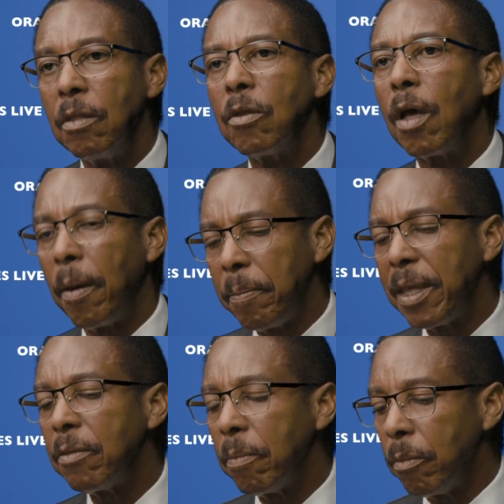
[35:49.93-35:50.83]
No, I
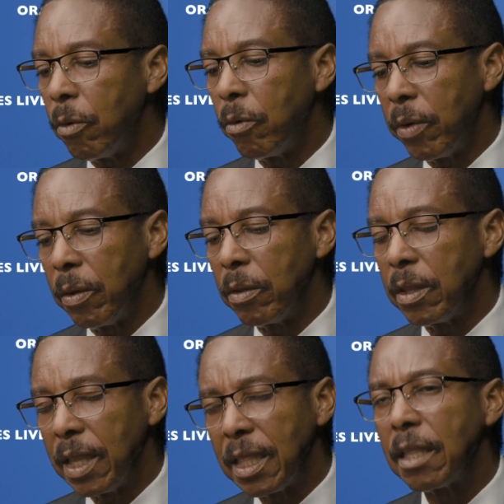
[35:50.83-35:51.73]
mean,
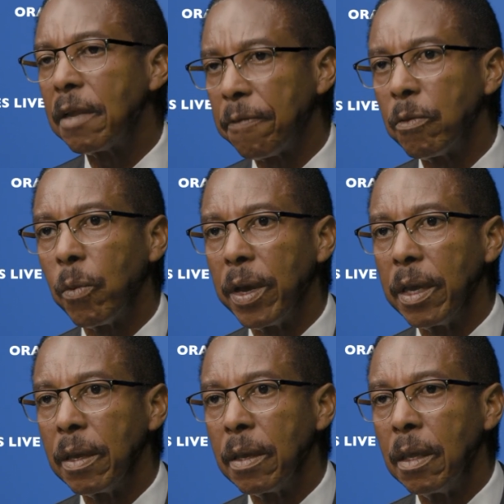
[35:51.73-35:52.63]
in a different
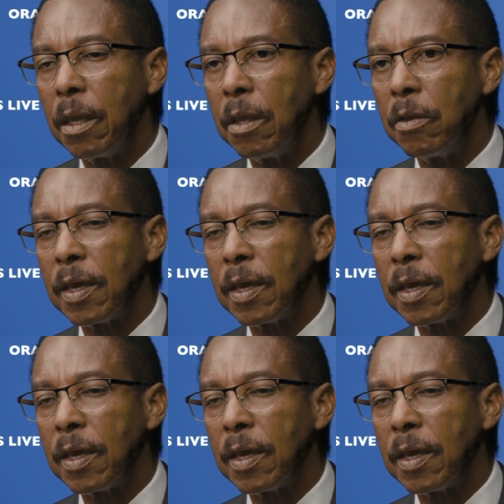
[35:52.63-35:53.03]
way. You